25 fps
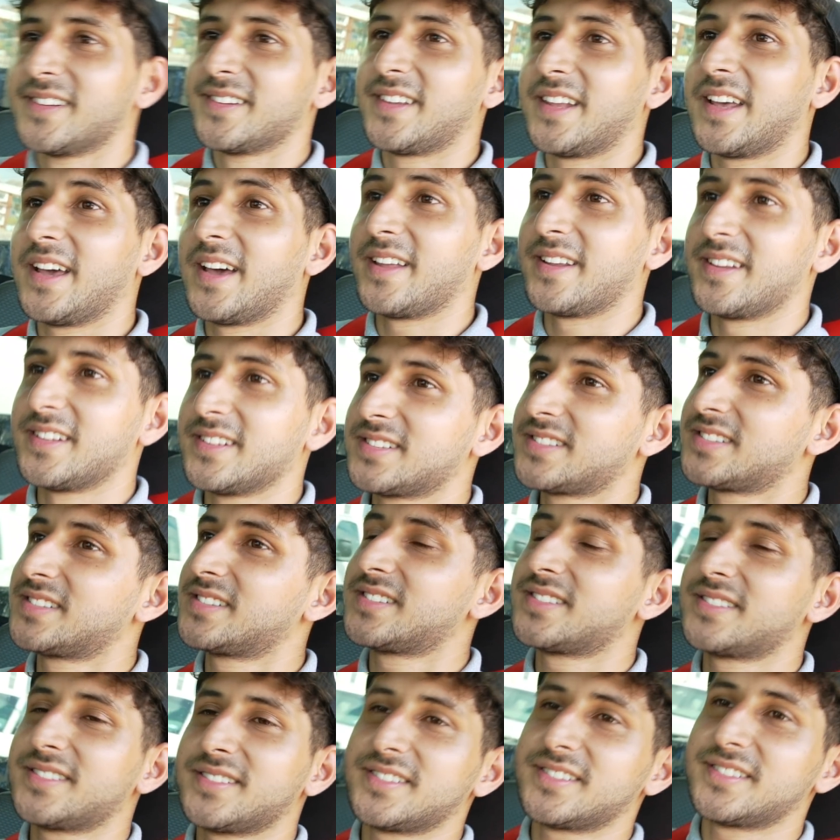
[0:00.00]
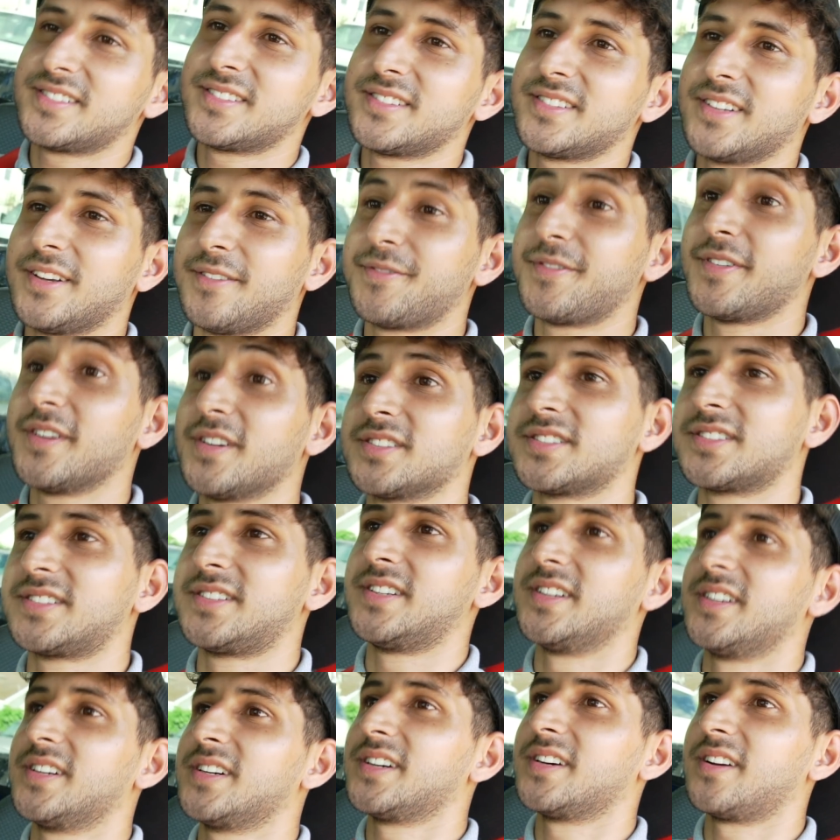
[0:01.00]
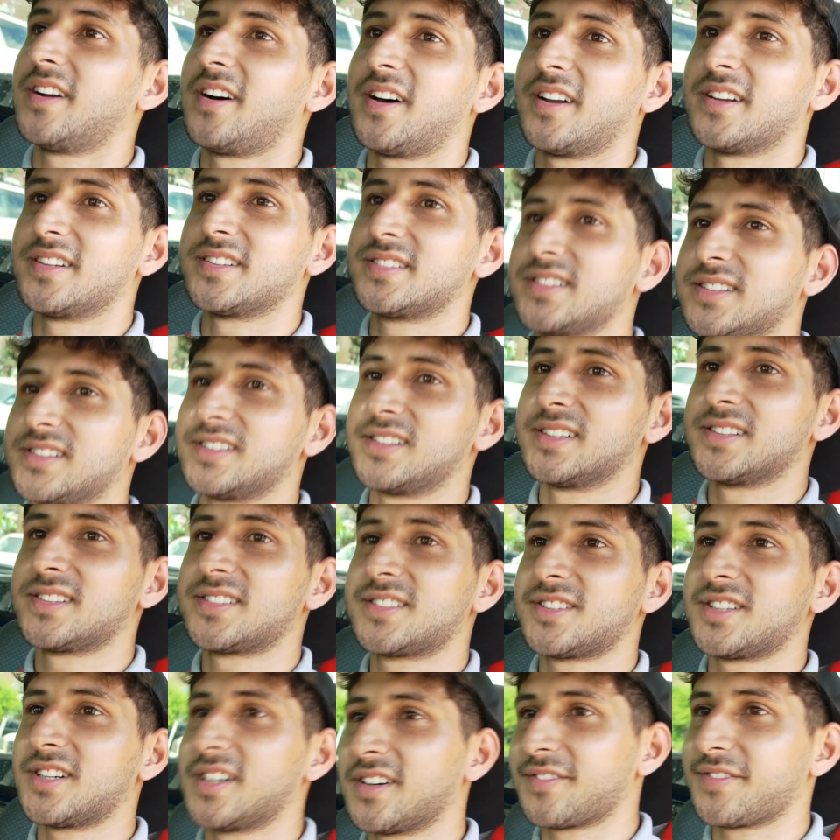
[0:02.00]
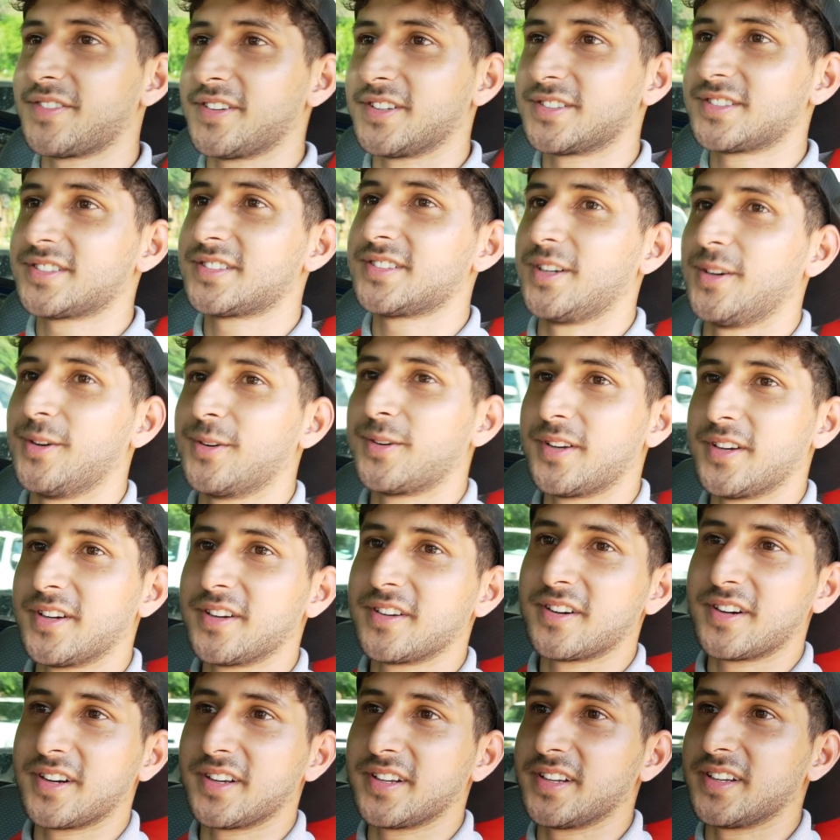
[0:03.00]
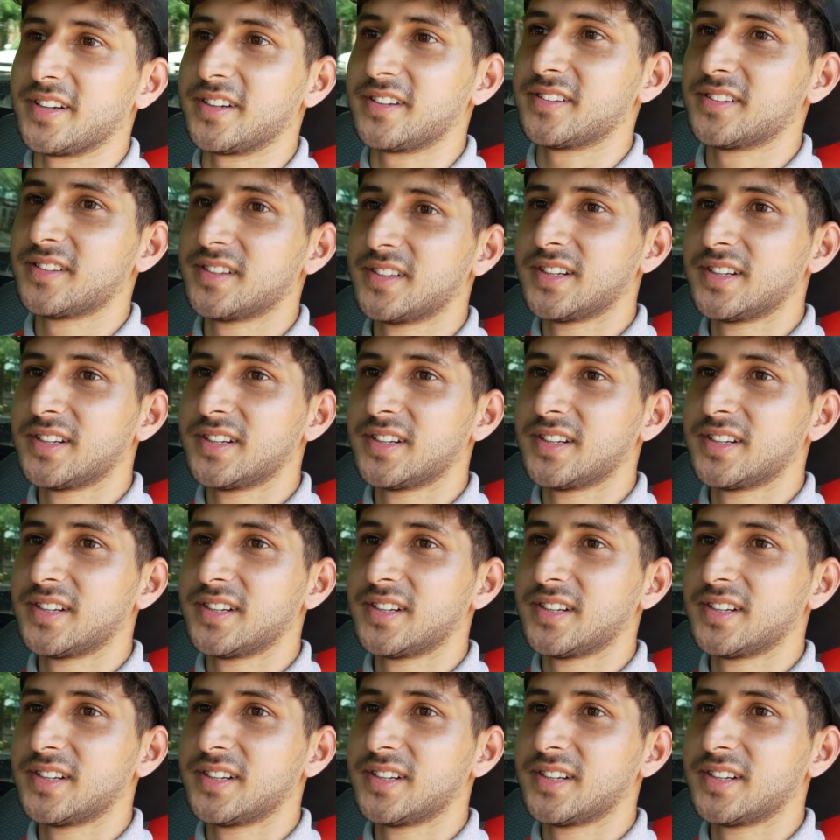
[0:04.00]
Damn, it feels good, honestly. This truck feels so good right now.